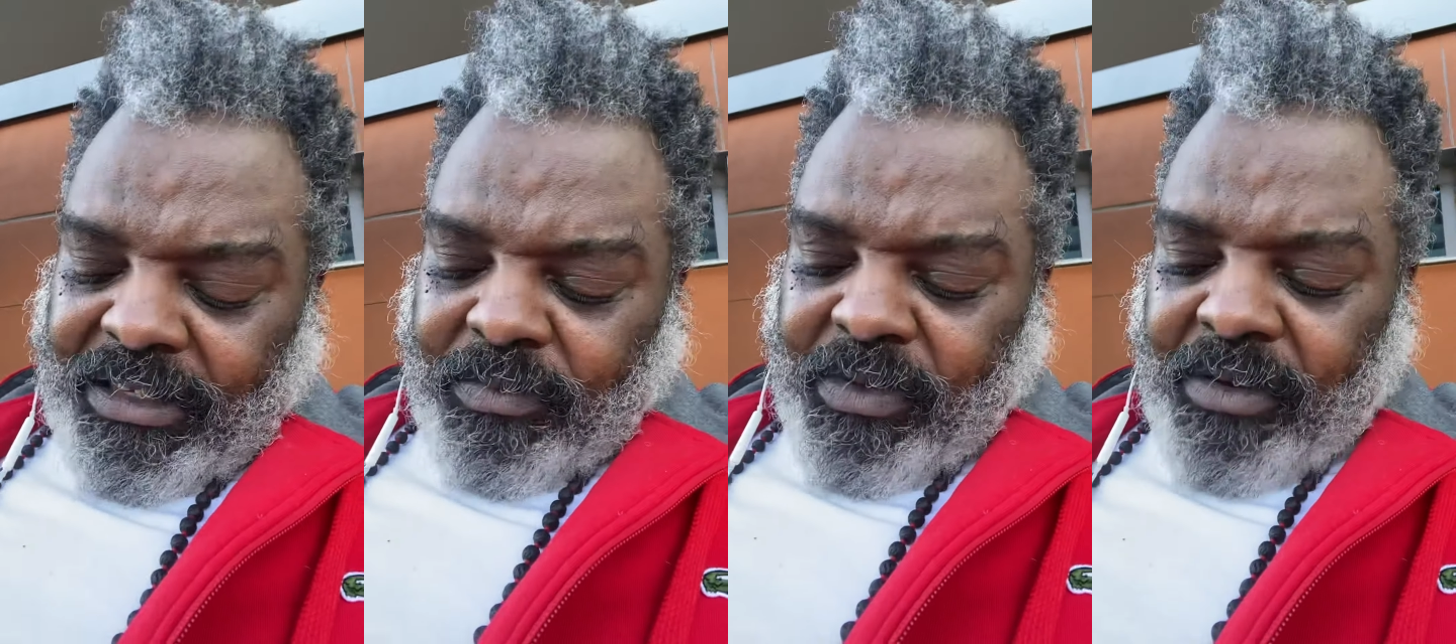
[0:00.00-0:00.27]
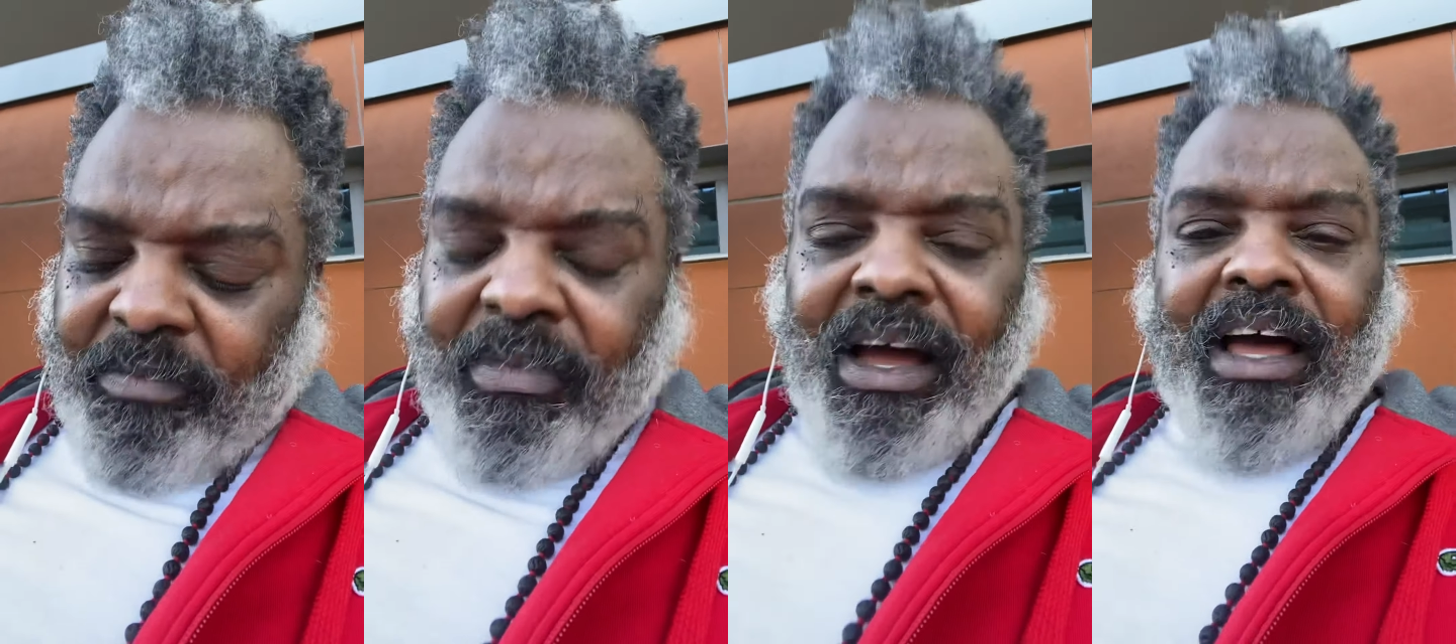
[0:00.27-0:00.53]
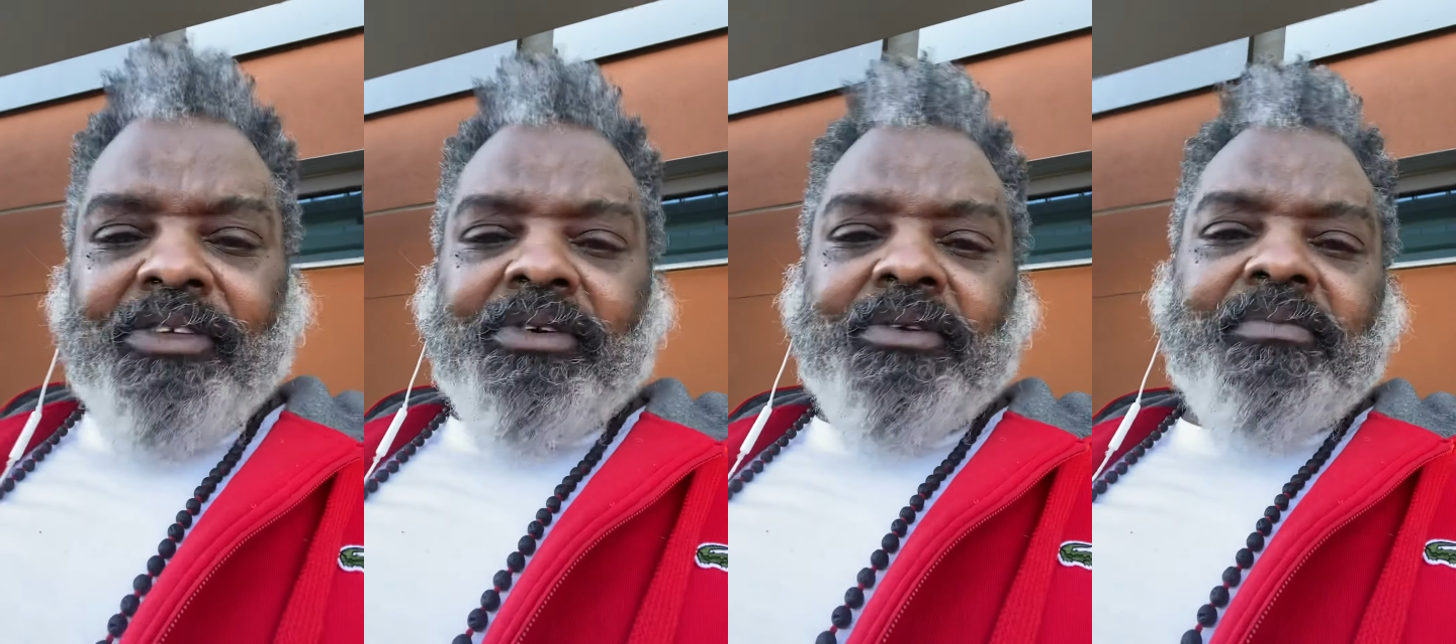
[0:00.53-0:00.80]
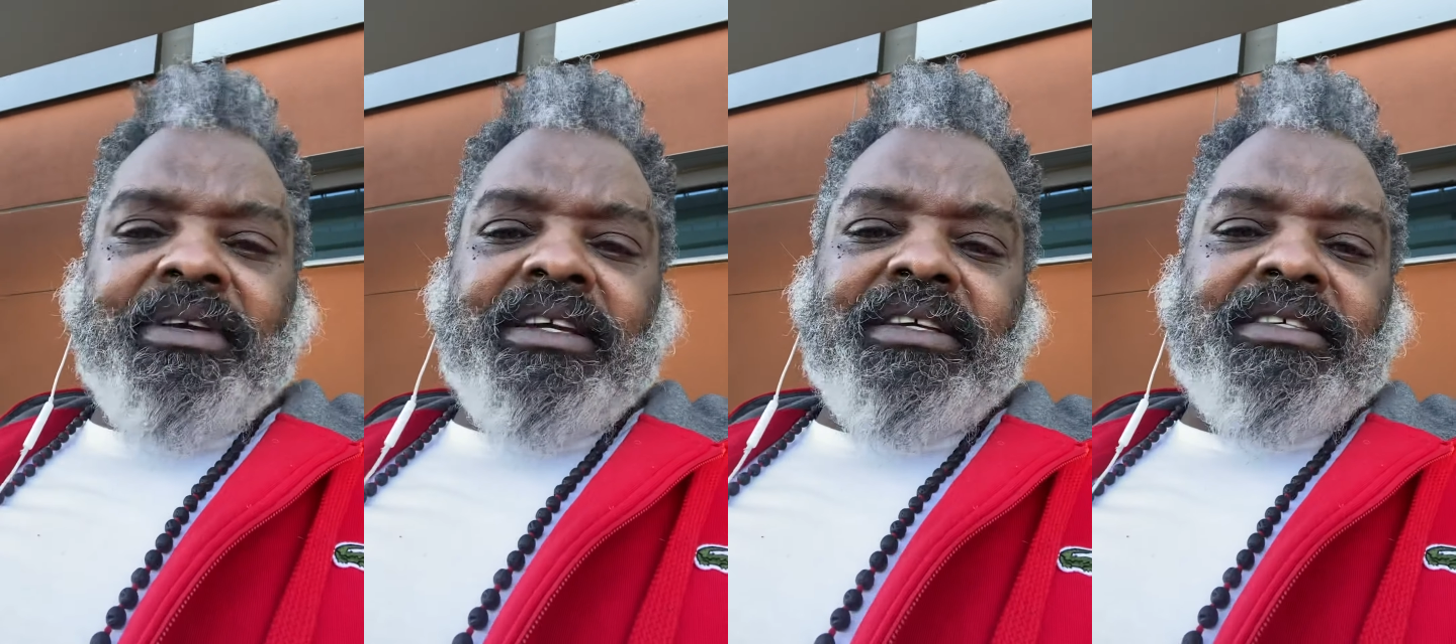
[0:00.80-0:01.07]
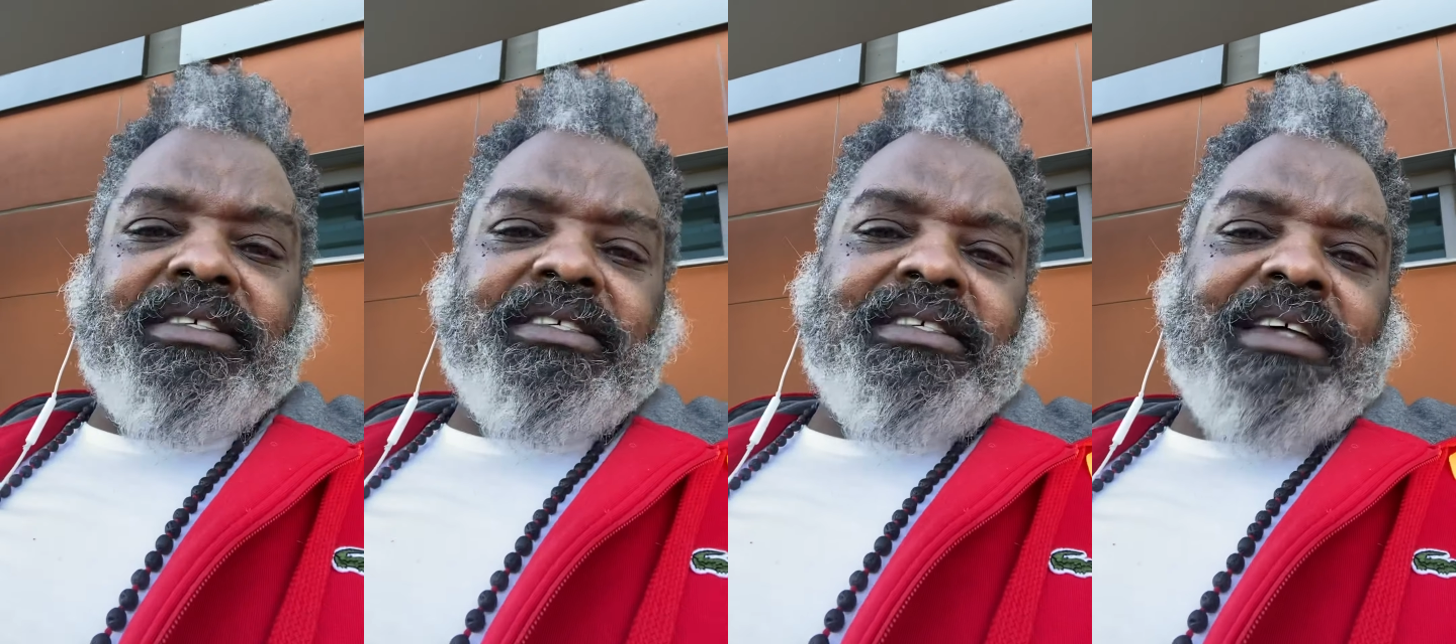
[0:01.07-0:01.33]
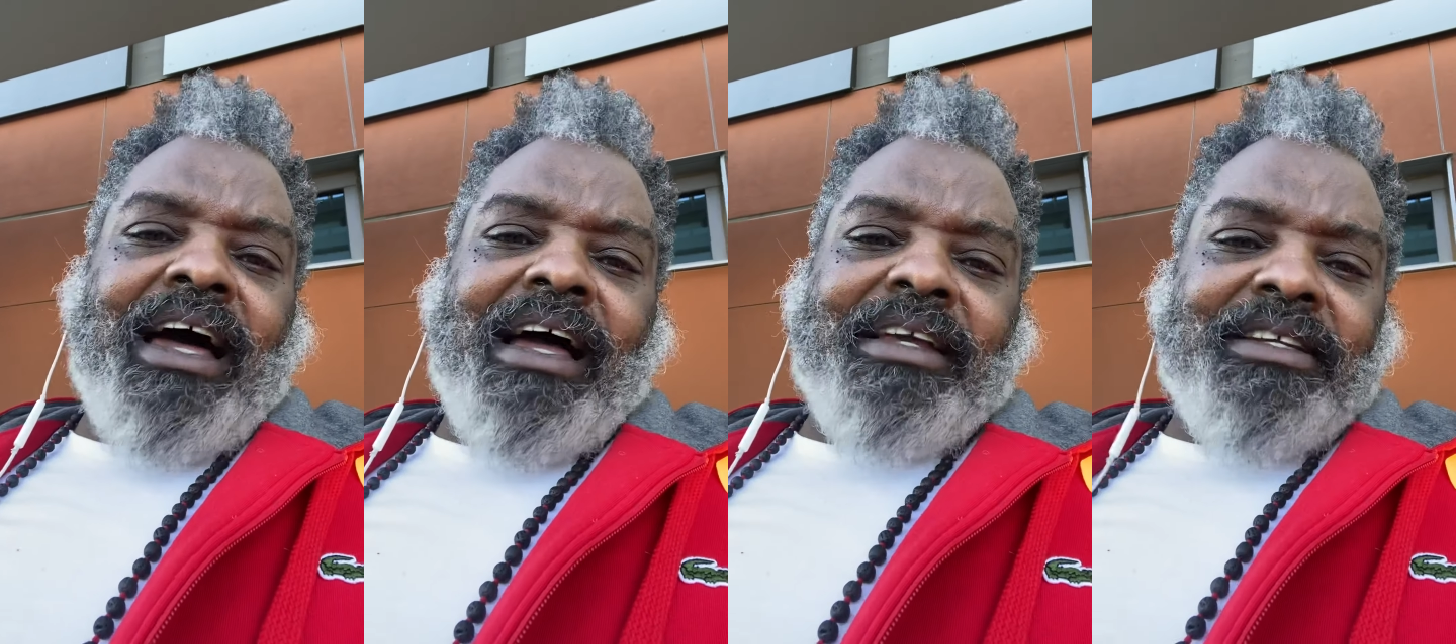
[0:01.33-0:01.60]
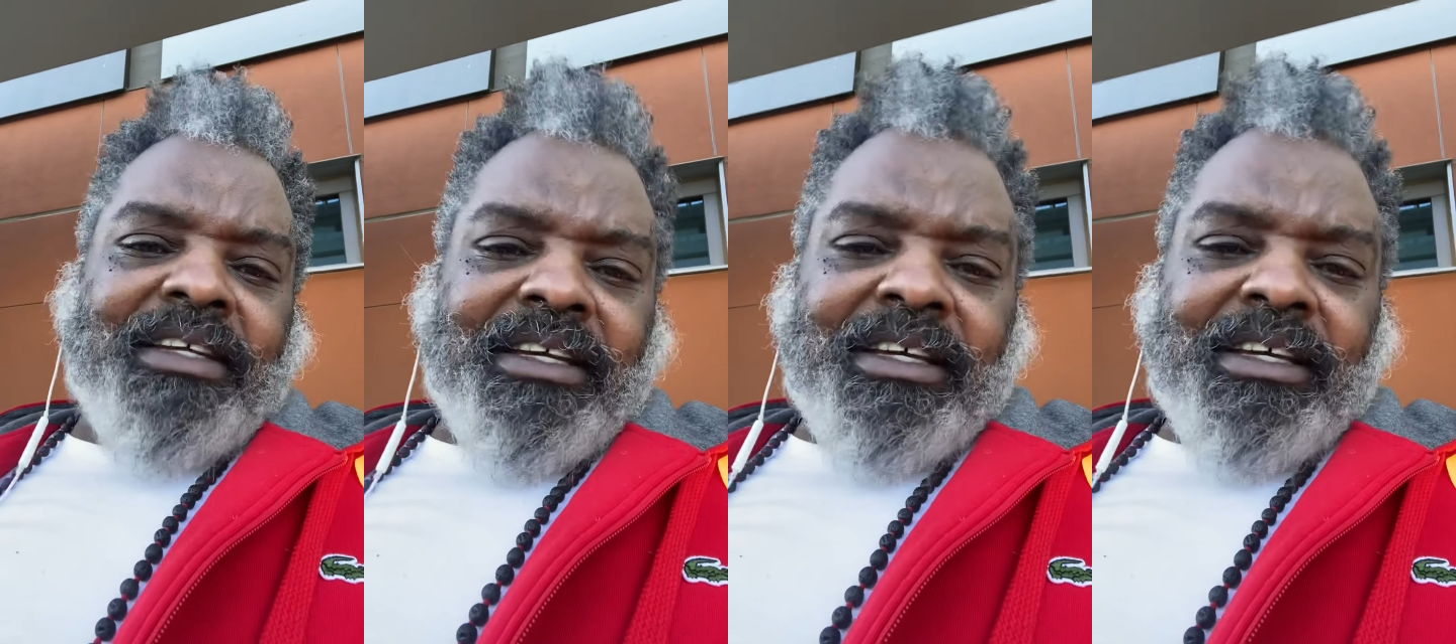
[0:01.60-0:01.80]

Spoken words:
been bothering me is this idea